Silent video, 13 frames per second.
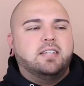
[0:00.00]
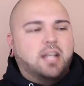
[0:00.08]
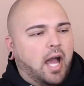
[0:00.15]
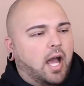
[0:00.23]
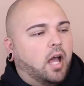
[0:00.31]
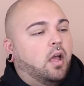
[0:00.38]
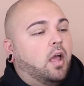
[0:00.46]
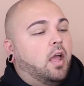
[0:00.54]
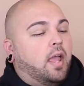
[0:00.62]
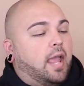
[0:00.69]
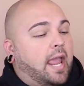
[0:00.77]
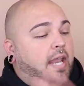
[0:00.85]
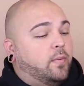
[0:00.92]
not
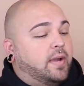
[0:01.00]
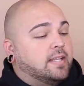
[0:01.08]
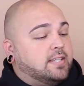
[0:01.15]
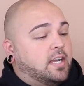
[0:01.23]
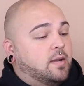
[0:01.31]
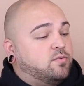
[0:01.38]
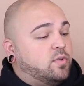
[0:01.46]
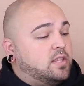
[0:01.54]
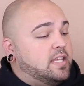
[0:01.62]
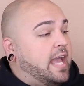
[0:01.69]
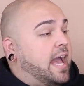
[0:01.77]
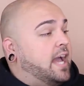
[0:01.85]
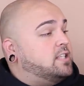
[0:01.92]
anyways it comes with
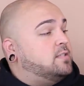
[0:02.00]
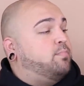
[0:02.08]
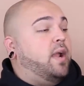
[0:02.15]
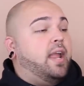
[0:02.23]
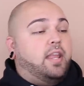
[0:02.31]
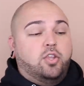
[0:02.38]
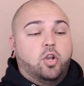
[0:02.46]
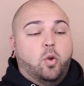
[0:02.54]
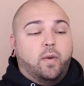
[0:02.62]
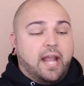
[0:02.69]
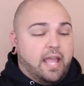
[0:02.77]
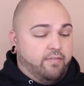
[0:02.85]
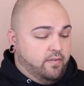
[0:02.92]
the axe spray you know
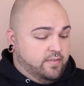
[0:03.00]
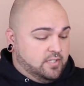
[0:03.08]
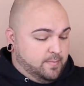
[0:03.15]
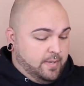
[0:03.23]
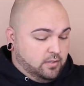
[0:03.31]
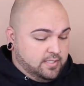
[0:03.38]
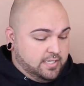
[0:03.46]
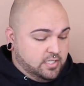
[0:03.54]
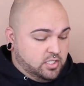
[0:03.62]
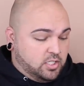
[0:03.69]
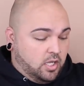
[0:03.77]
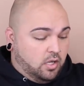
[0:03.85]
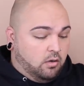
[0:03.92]
what i haven't even smelled this
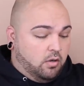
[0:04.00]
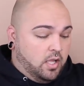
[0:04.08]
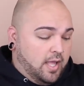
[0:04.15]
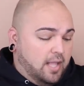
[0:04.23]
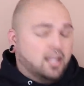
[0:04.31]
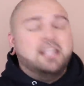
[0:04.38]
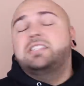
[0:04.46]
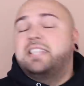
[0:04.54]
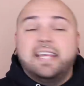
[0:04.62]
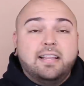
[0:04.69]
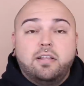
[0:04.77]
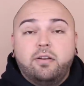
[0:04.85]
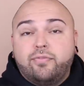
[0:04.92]
so let's
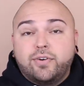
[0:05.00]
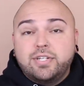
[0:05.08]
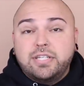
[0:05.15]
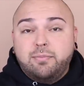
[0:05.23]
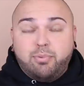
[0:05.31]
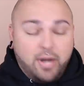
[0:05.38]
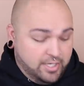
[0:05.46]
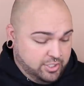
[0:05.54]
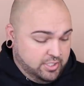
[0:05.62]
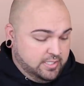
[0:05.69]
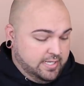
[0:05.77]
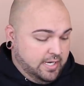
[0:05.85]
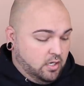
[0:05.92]
get a little first
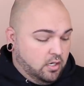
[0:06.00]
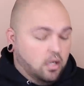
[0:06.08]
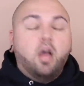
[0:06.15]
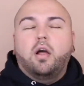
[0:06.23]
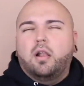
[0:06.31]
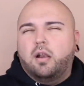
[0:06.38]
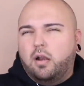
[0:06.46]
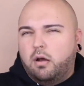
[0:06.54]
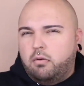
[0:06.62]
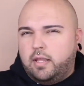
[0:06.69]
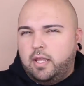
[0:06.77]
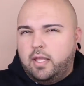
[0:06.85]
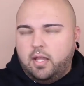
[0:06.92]
impressions here
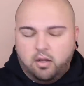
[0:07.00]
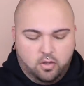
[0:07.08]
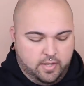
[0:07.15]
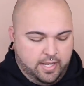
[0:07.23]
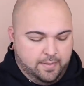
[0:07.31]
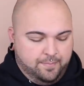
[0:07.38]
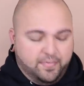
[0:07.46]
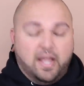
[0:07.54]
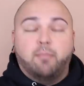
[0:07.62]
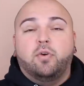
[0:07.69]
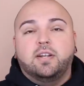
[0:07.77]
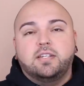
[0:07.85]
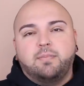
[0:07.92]
low-key okay
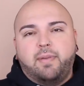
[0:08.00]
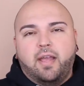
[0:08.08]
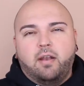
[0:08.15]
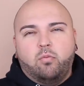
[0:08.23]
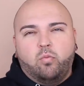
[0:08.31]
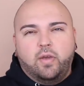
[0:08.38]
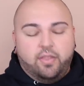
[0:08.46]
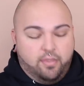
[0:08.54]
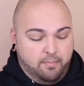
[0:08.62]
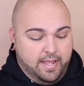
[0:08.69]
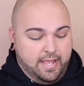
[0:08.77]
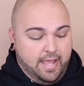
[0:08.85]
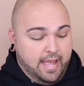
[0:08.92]
i'm going to japan with
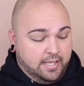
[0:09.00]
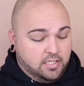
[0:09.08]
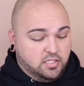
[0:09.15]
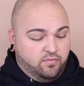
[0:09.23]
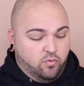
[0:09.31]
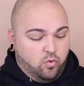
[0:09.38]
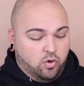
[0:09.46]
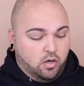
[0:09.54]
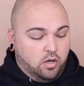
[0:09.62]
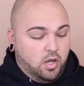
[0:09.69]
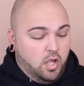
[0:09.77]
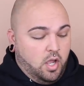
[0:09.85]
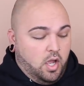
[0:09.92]
my ex
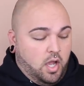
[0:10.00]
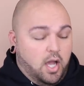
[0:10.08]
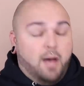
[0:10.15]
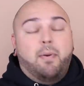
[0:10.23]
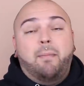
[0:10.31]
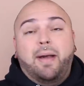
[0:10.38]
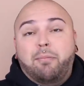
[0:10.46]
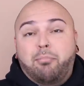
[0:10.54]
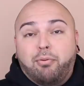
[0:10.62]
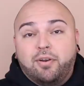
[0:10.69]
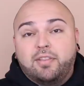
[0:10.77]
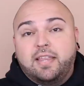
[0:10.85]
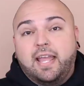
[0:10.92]
for um, my
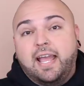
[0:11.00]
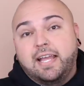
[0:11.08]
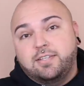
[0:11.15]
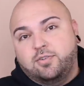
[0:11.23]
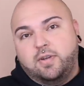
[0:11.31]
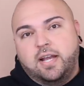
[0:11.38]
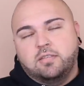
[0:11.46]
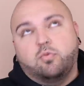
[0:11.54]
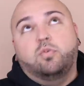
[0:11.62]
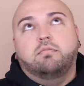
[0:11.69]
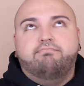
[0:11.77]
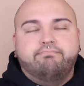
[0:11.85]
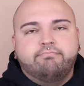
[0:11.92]
birthday as you guys
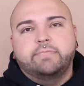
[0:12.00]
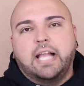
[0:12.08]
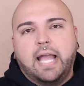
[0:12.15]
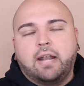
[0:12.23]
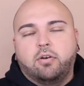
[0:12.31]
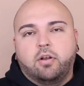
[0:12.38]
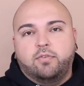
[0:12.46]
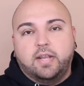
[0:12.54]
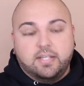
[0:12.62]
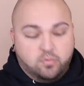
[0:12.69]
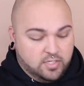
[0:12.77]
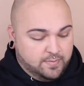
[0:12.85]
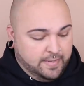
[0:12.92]
will I don't know if you
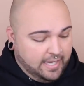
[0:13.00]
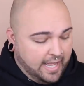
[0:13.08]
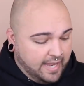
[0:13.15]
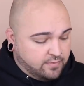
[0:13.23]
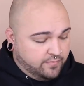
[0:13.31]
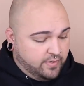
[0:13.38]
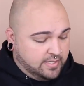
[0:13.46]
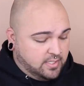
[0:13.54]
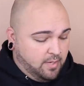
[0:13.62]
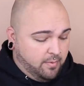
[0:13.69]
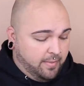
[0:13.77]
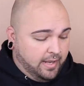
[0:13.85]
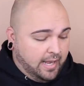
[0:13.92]
guys watch my lives, if you guys
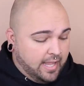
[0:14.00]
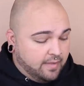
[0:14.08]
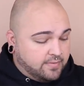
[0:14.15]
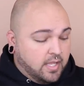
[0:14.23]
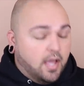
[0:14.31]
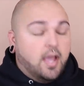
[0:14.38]
come on my lives.